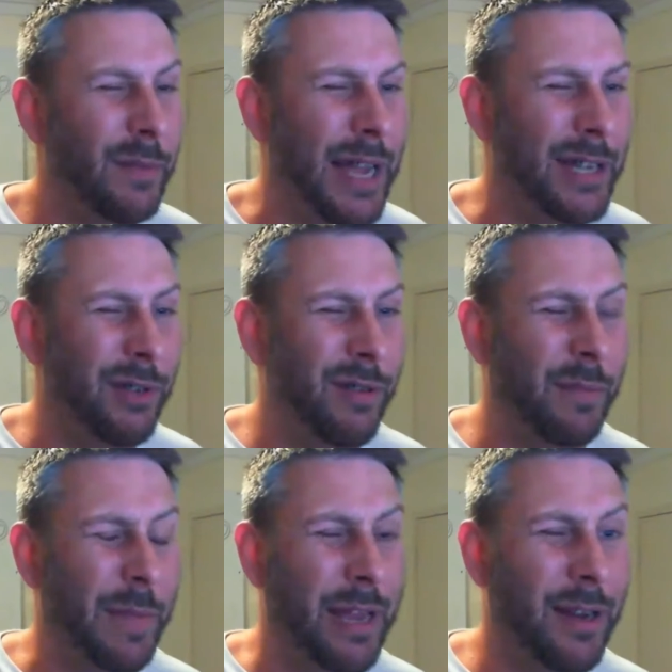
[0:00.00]
That took
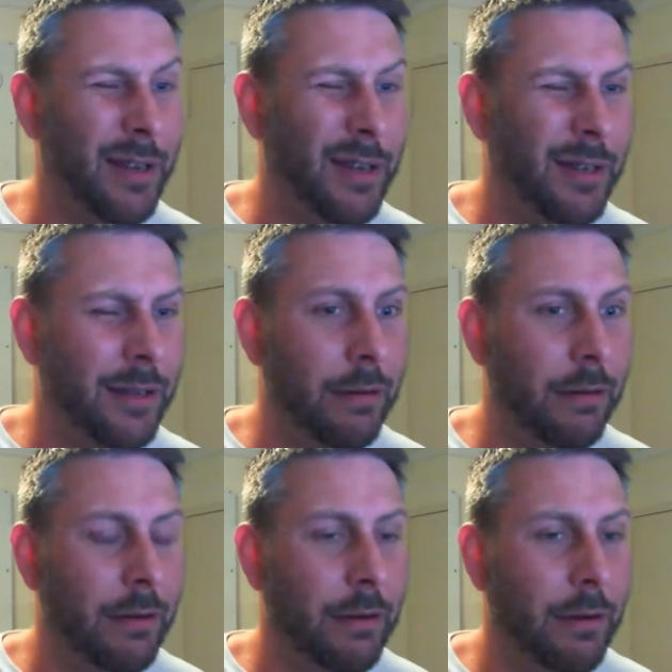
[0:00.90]
about a
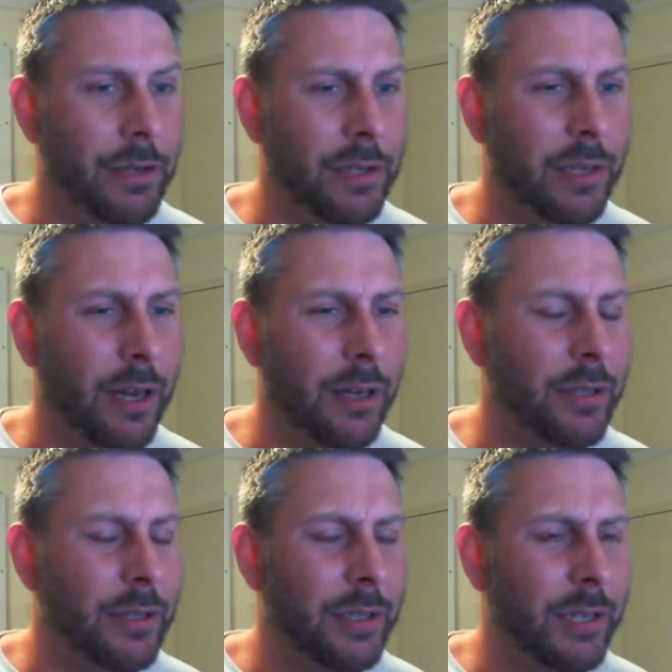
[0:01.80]
year and just
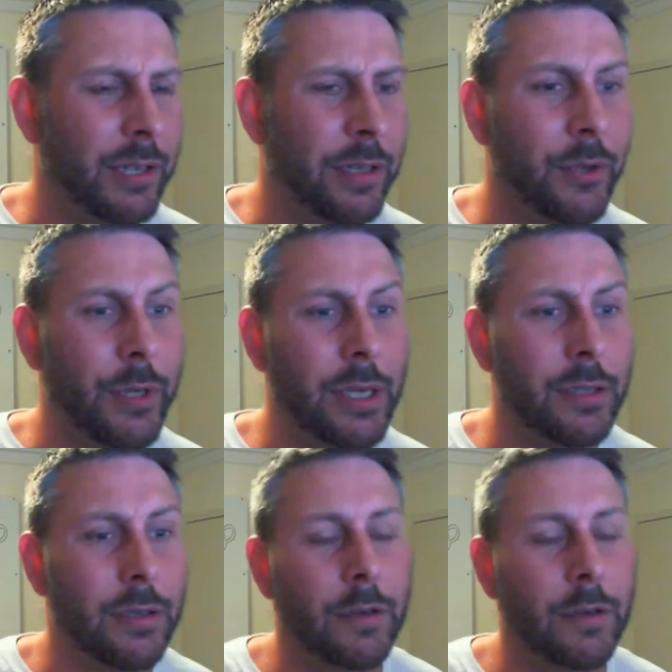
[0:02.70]
under 2 years off.